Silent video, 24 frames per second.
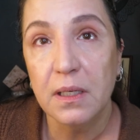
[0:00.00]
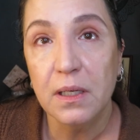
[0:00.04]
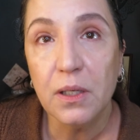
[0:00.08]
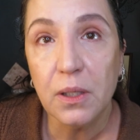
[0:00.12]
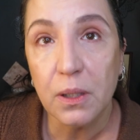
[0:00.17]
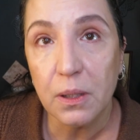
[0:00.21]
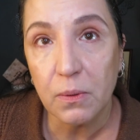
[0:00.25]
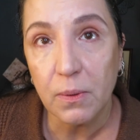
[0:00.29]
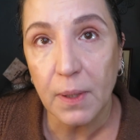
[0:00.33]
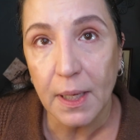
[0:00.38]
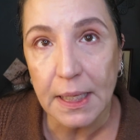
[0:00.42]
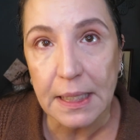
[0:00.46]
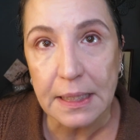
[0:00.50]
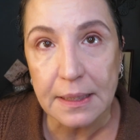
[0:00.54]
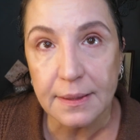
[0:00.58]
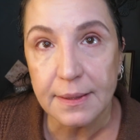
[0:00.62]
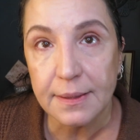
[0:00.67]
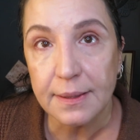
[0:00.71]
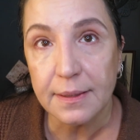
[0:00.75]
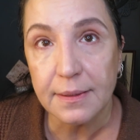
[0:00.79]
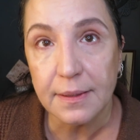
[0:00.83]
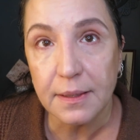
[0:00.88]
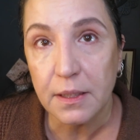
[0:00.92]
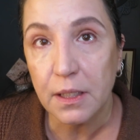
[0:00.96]
who do I
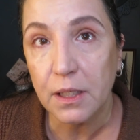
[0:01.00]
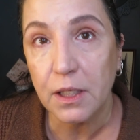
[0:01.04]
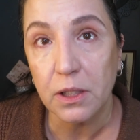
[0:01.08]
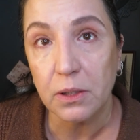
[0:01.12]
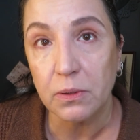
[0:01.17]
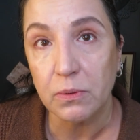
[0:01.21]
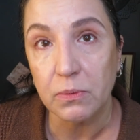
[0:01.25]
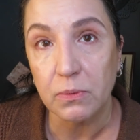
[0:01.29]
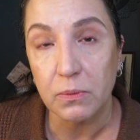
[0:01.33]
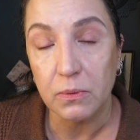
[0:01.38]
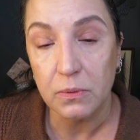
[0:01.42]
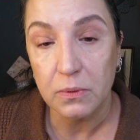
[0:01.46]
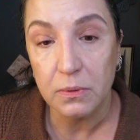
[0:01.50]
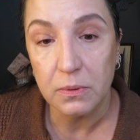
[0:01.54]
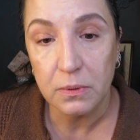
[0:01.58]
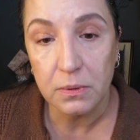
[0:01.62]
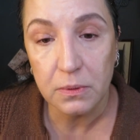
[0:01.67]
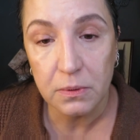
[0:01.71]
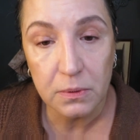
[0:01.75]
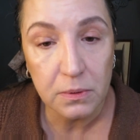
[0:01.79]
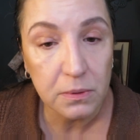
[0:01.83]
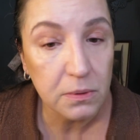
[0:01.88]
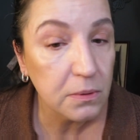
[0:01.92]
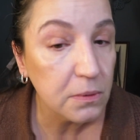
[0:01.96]
listen to?
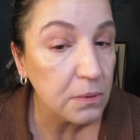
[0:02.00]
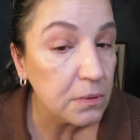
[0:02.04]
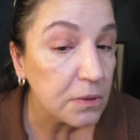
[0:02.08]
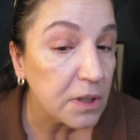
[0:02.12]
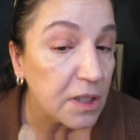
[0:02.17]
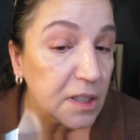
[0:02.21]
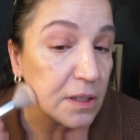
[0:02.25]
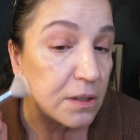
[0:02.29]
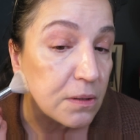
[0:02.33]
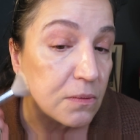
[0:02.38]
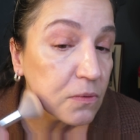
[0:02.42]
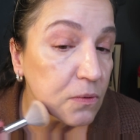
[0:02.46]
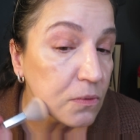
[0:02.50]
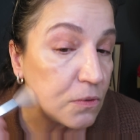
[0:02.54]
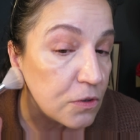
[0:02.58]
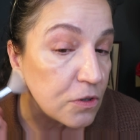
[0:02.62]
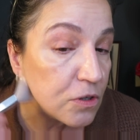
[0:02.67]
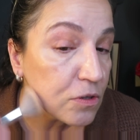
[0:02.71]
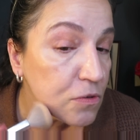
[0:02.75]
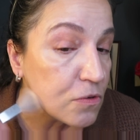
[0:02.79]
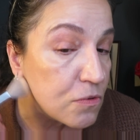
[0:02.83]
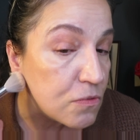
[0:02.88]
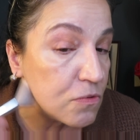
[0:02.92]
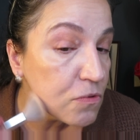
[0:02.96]
I don't
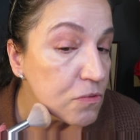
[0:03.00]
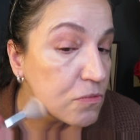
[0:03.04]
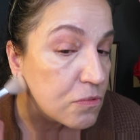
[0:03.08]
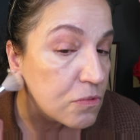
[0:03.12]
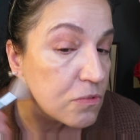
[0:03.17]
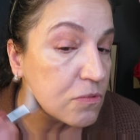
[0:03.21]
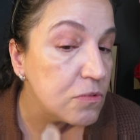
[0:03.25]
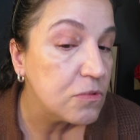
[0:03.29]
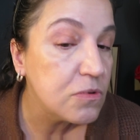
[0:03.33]
know.